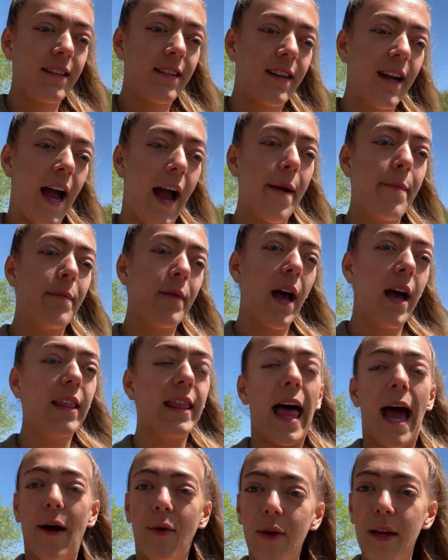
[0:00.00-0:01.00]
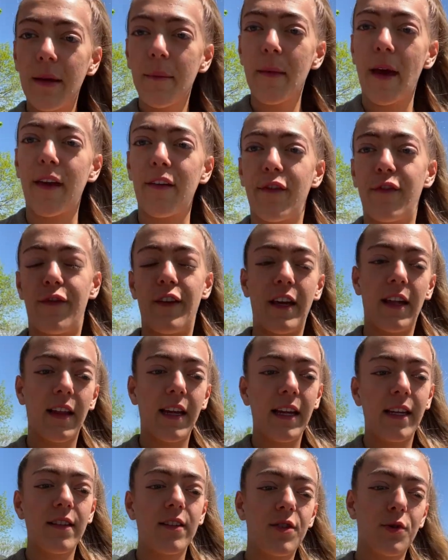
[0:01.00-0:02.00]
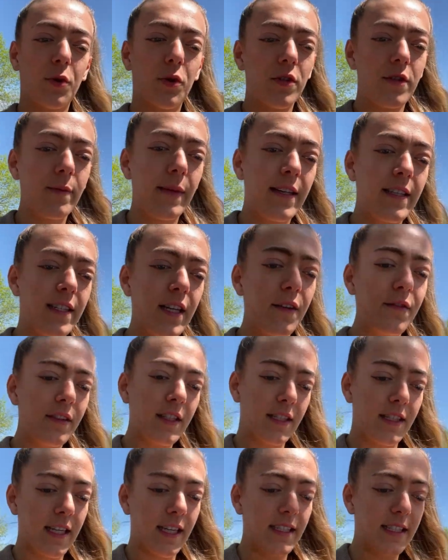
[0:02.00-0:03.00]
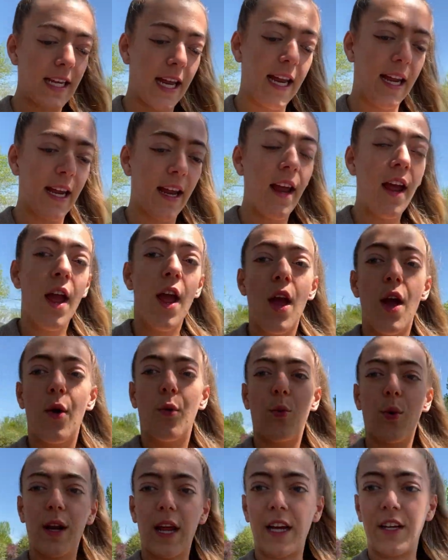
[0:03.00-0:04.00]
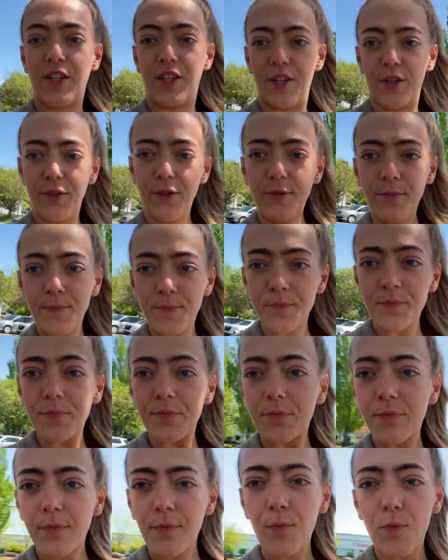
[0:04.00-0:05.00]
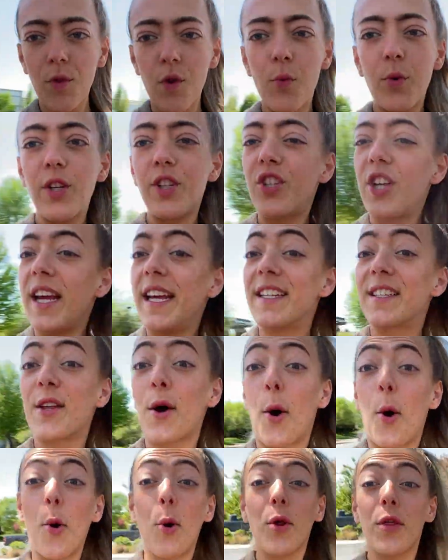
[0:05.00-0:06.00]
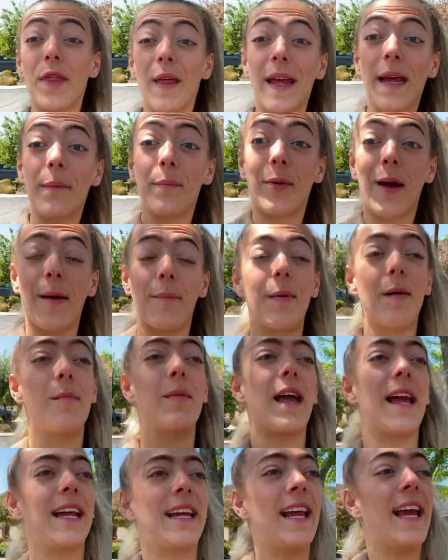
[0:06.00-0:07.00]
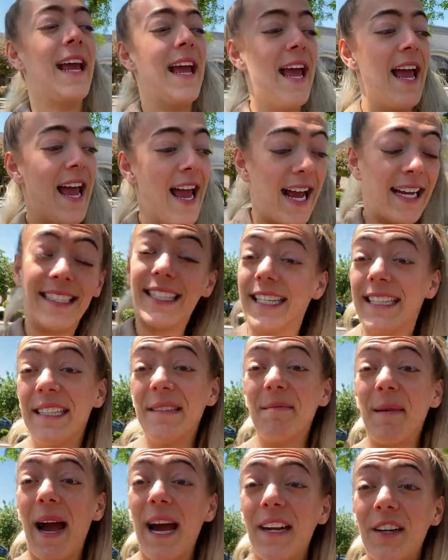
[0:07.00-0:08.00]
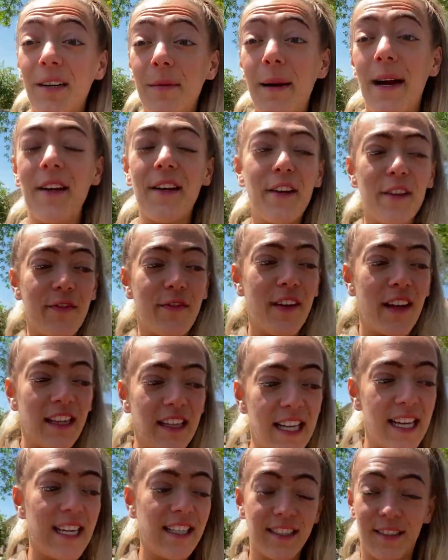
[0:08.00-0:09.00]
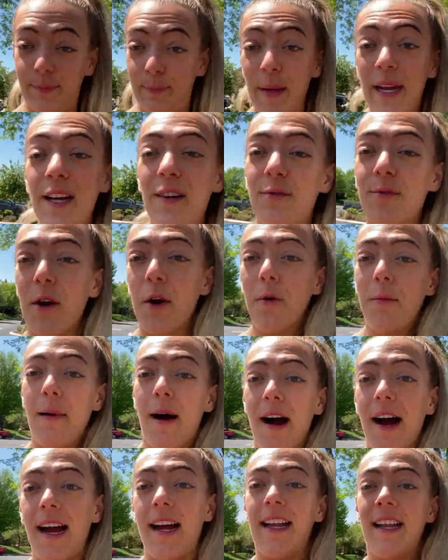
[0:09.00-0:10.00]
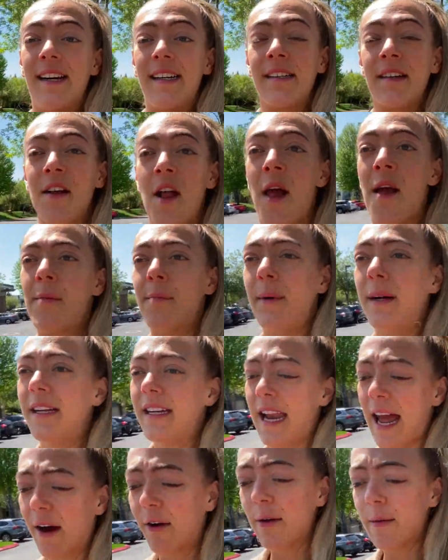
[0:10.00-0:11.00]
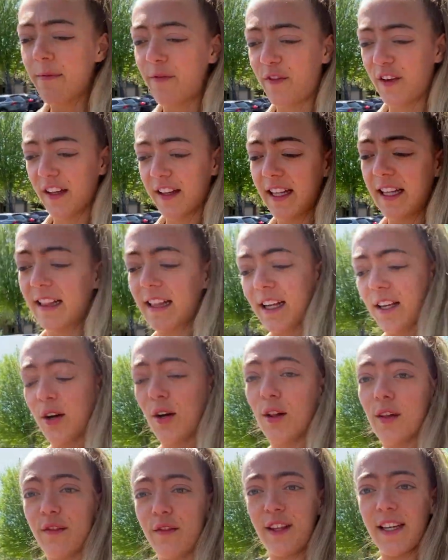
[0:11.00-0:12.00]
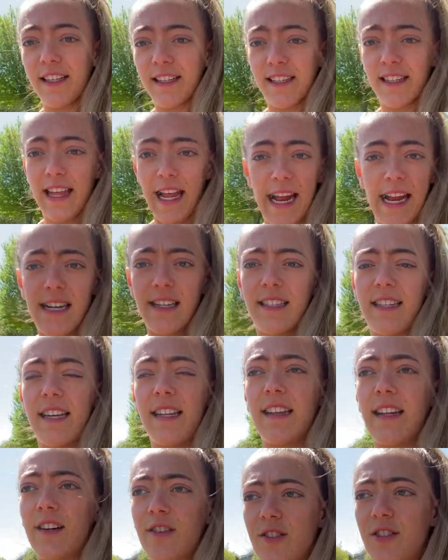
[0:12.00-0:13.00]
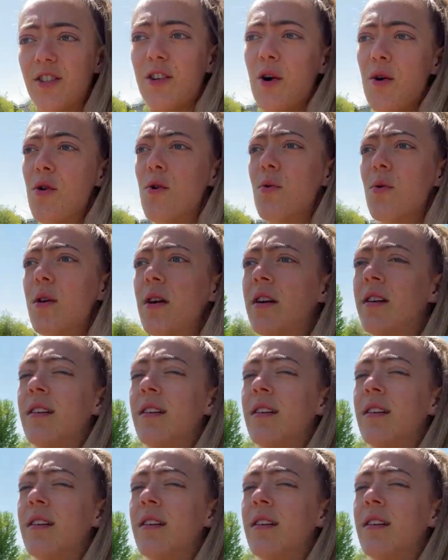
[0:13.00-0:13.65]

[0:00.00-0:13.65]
I'm allowing my feelings towards myself to dictate what I do, which is the whole thing in prep. I'm like, it doesn't matter about your feelings, be a robot. But now I'm feeling like all of these things and there's no